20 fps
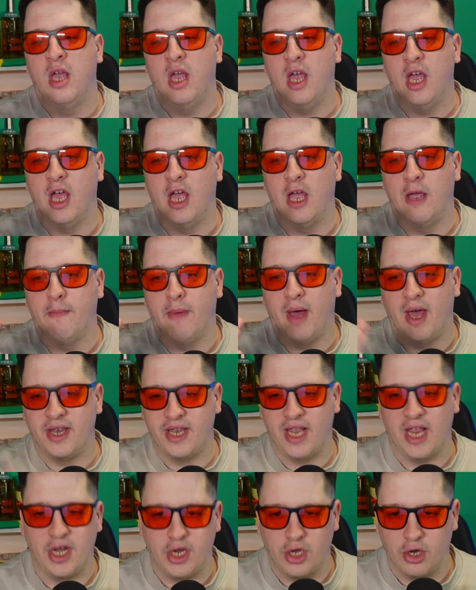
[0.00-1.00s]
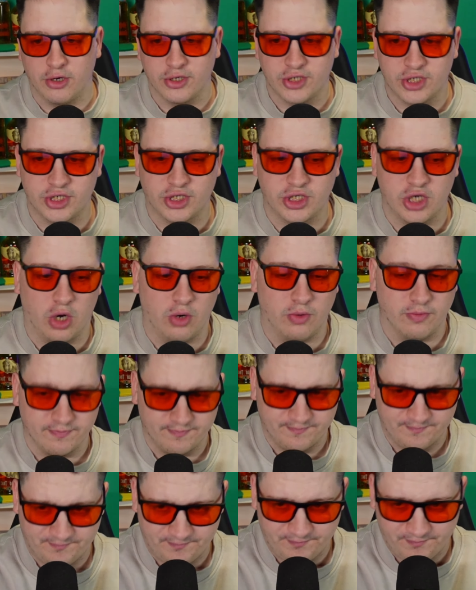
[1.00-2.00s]
and Ineos. So,
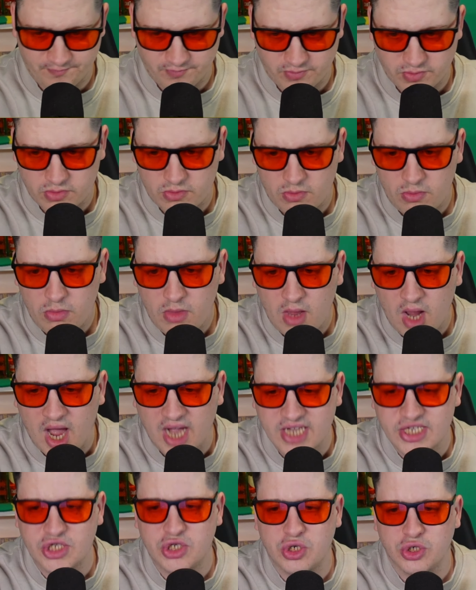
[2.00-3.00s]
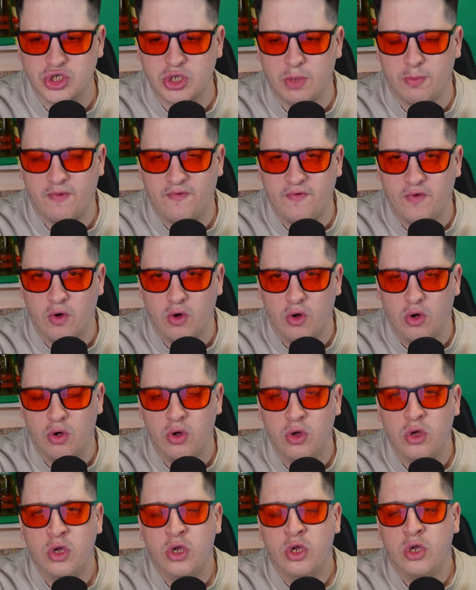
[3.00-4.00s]
as I touched on
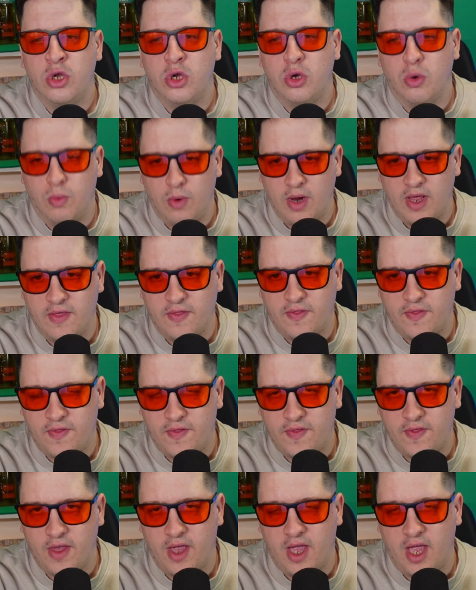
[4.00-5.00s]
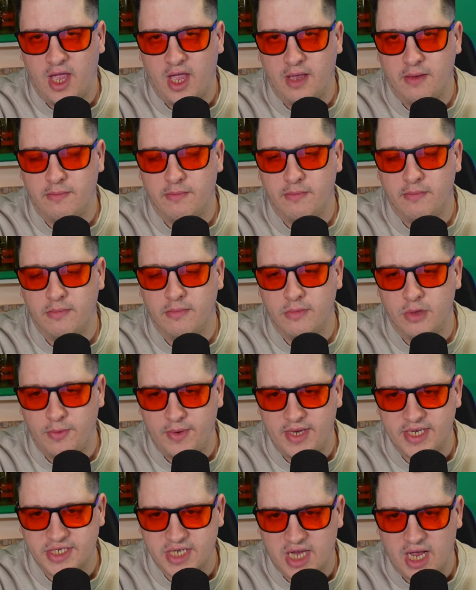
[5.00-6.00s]
before with
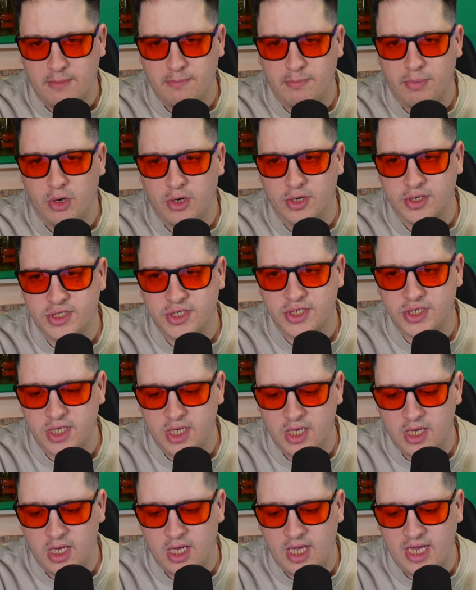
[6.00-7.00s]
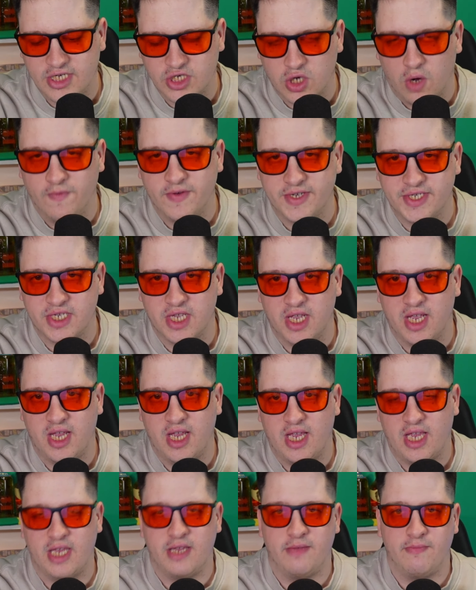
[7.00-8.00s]
Luis Campos, he's
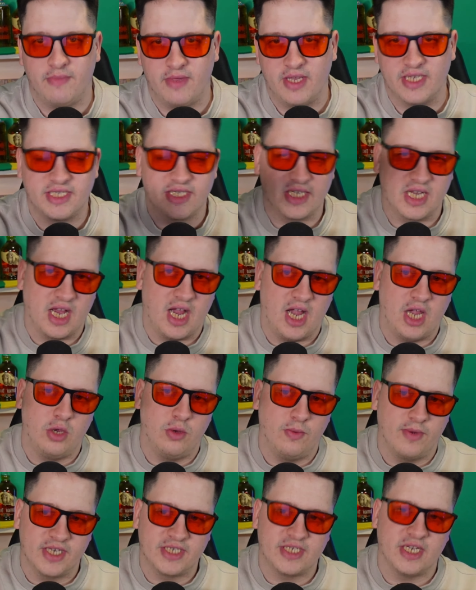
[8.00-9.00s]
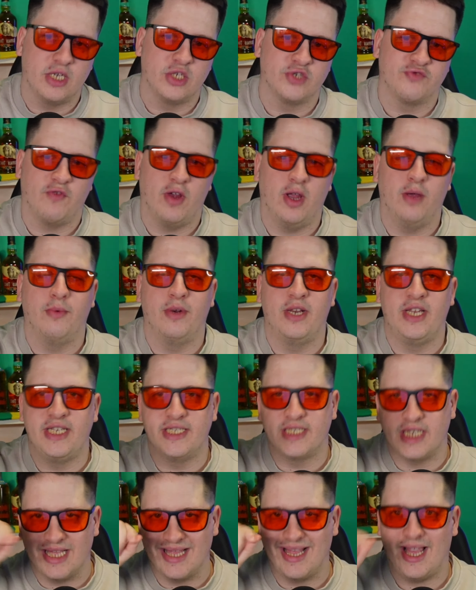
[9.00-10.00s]
obviously this is a guy who excels, right? When
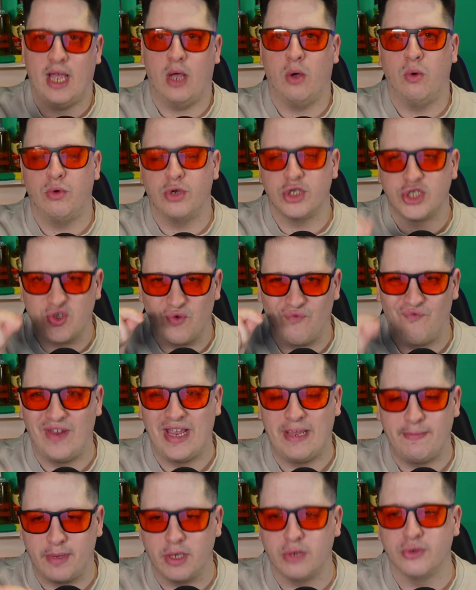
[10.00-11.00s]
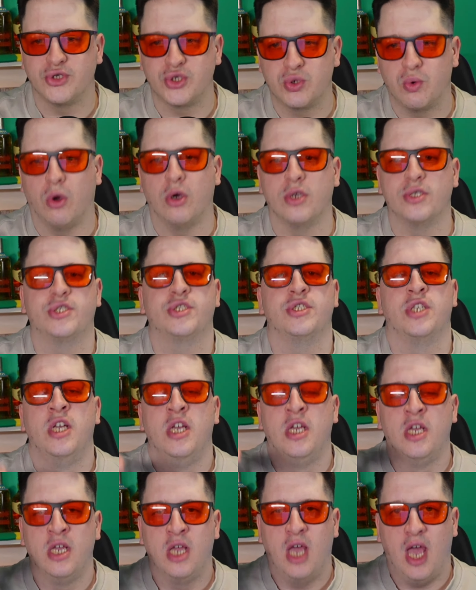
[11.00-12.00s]
he's allowed to rebuild squads
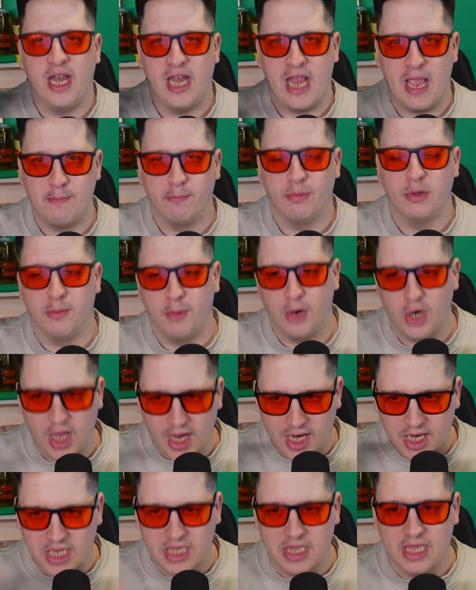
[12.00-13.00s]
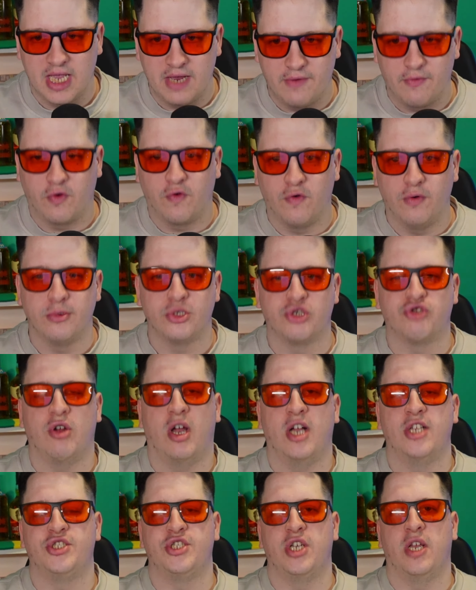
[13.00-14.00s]
and implement a clear recruitment
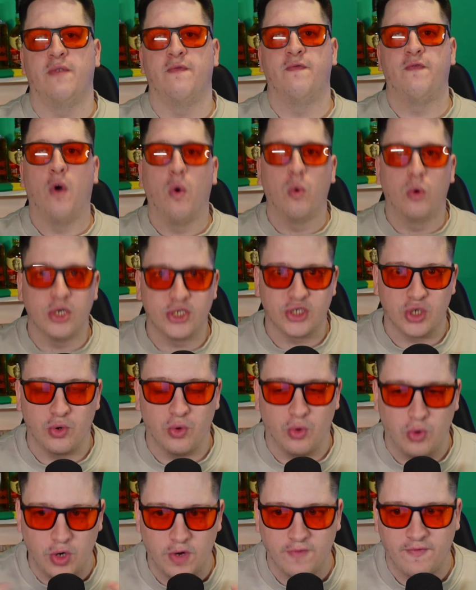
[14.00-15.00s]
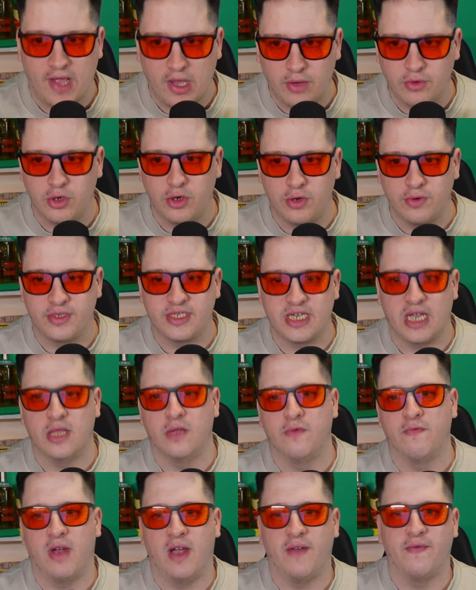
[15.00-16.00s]
strategy and focus on undervalued
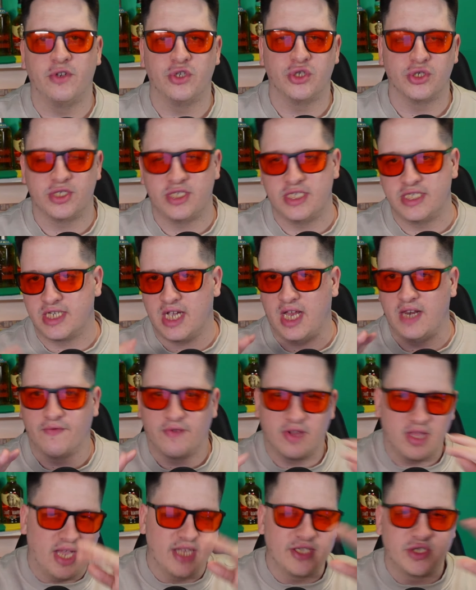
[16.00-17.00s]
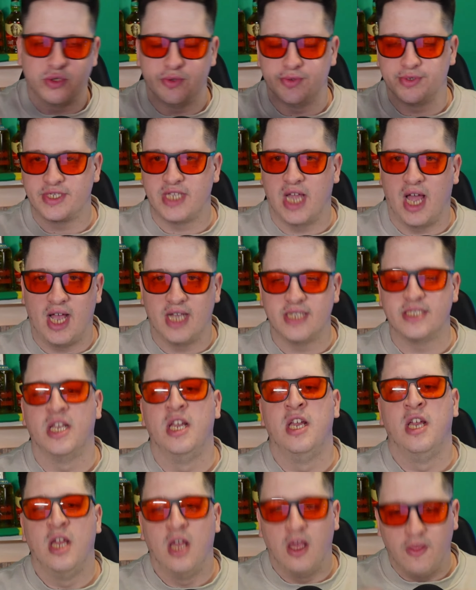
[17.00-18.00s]
talent rather than just this kind of galactical stars,
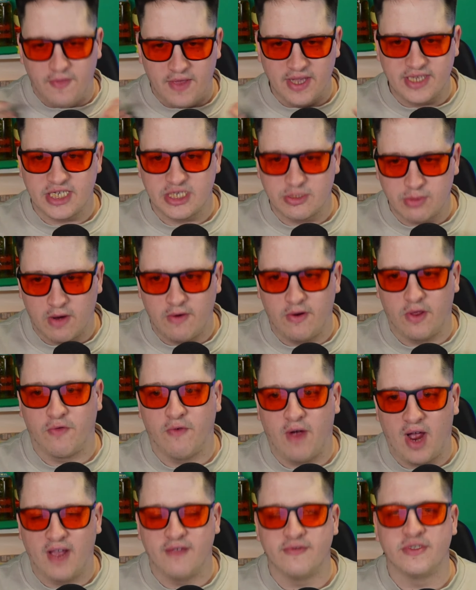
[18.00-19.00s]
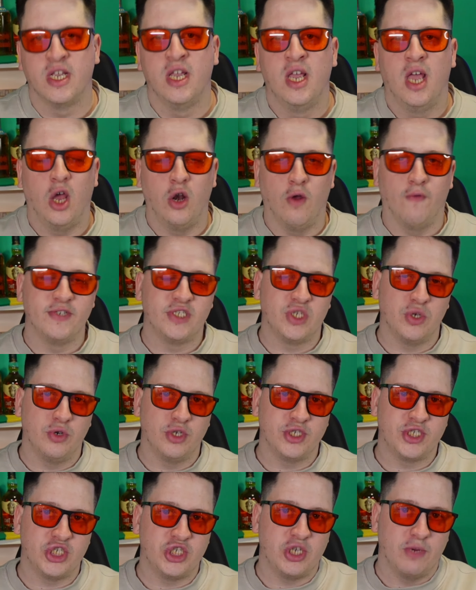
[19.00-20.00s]
this is where he thrives. And obviously
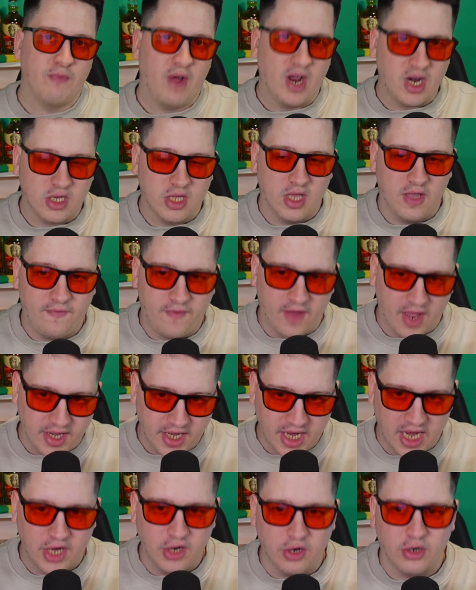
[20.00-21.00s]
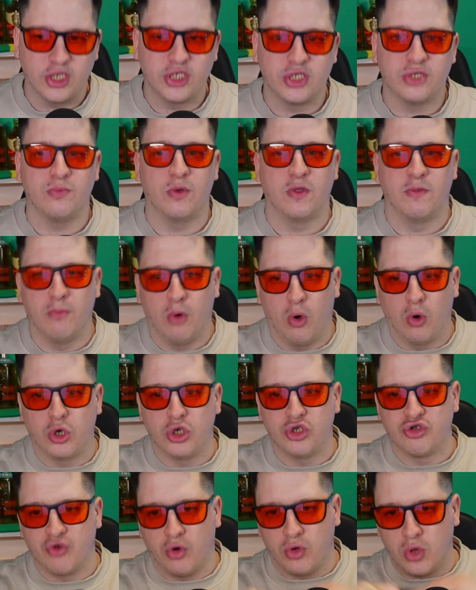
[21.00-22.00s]
under Sir Jim Ratcliffe and Ineos, with more
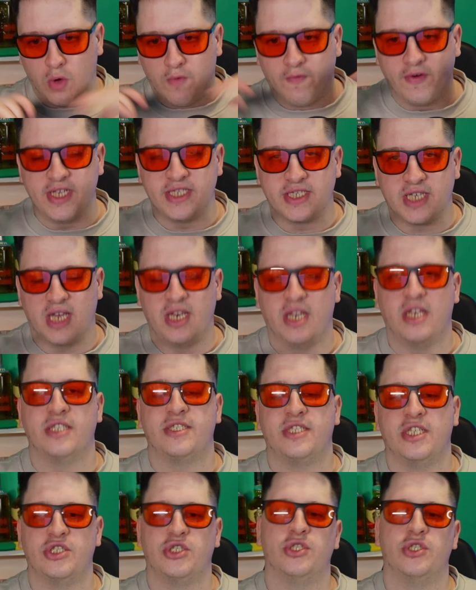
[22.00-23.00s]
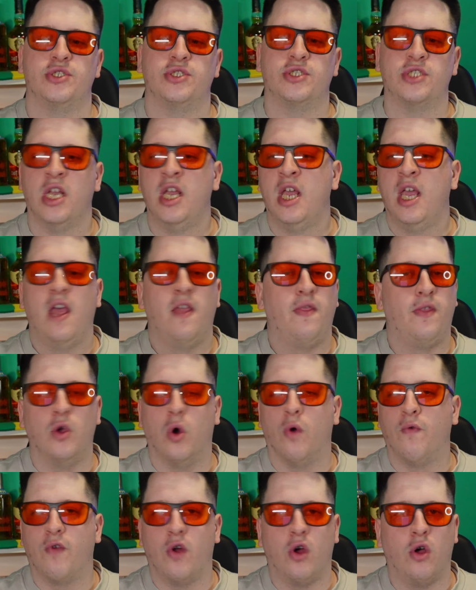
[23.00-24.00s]
control over these kind of decisions, the
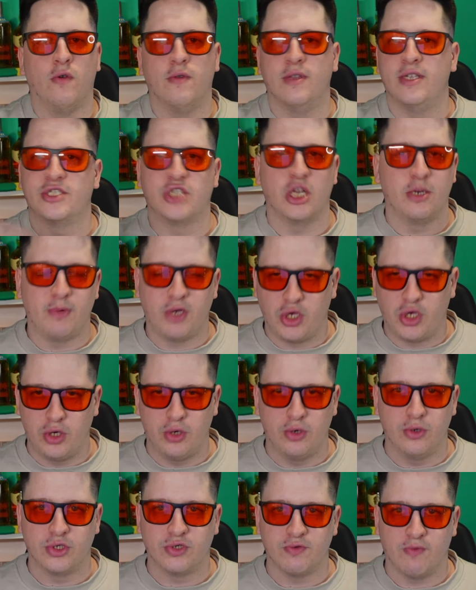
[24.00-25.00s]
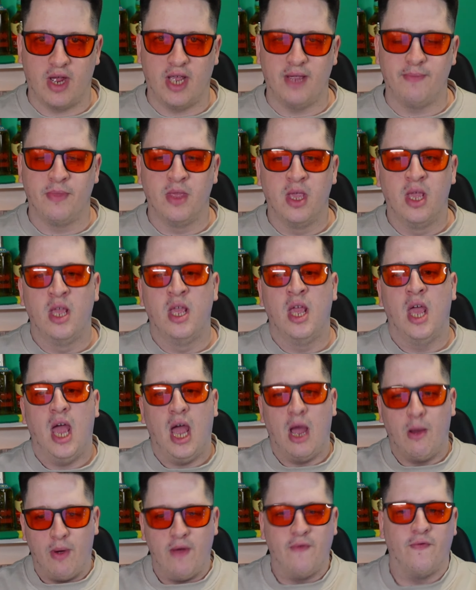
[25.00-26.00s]
overhaul is going to be huge, right?
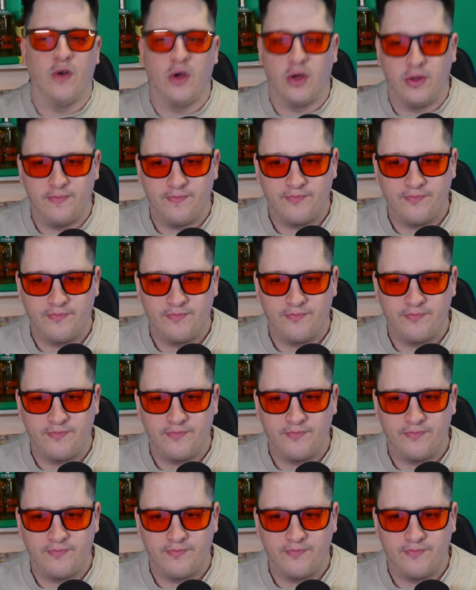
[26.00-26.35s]
However,